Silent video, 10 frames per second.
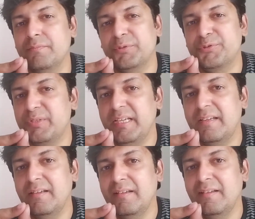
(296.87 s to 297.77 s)

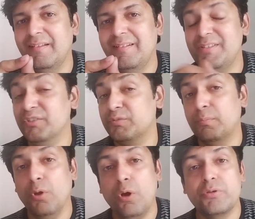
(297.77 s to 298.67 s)
mistake, they just
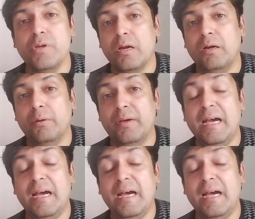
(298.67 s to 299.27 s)
block your account.